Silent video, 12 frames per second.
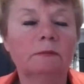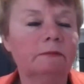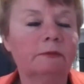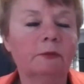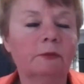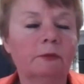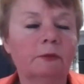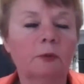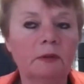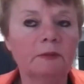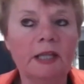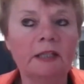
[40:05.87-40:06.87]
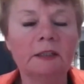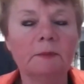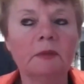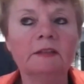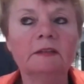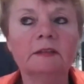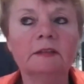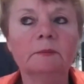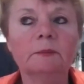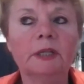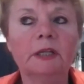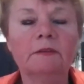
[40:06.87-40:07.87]
for example, if we end up
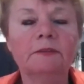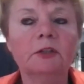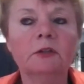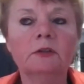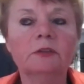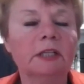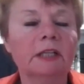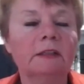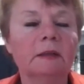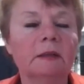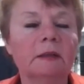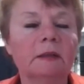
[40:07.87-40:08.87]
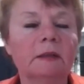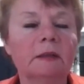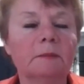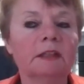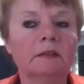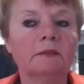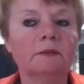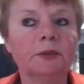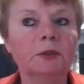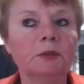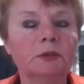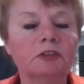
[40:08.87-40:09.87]
licensing PFOs or end up licensing
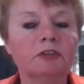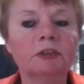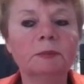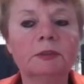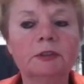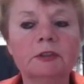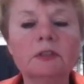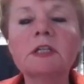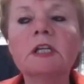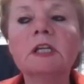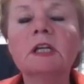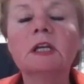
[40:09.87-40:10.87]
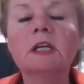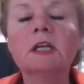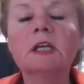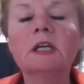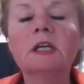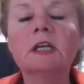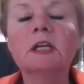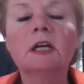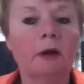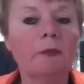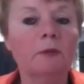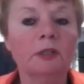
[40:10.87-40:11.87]
fuel distributors,
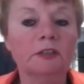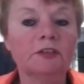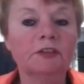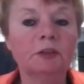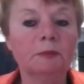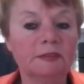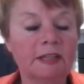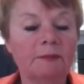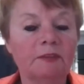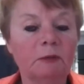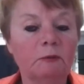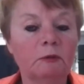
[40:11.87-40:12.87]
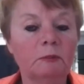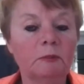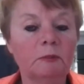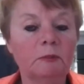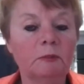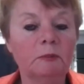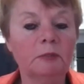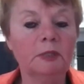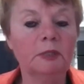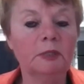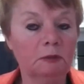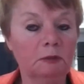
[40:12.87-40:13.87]
I would assume the same thing will be
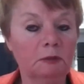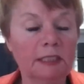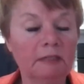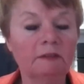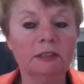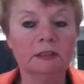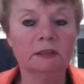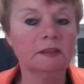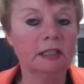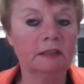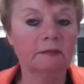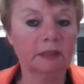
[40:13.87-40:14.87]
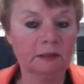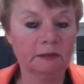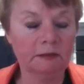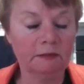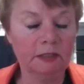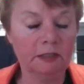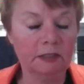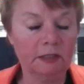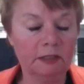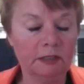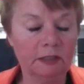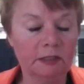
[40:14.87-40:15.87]
given, that there will
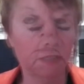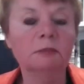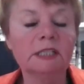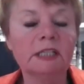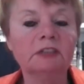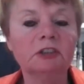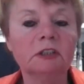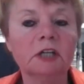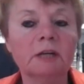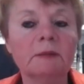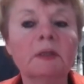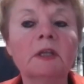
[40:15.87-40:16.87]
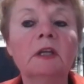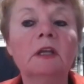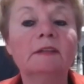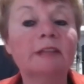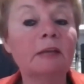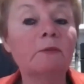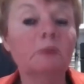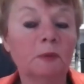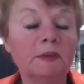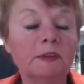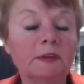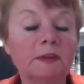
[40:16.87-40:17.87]
be an implementation time. The same
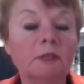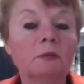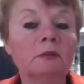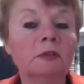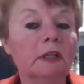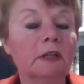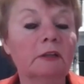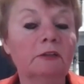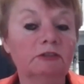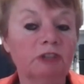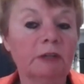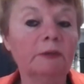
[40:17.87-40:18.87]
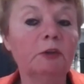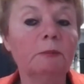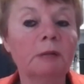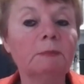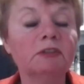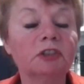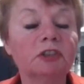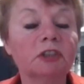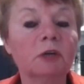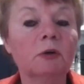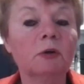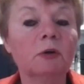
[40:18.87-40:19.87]
with the code. Generally, you publish a
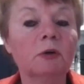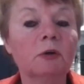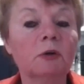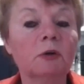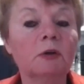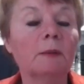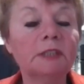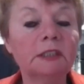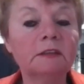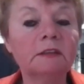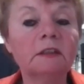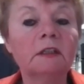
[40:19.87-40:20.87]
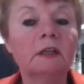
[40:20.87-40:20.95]
code and then you adopt it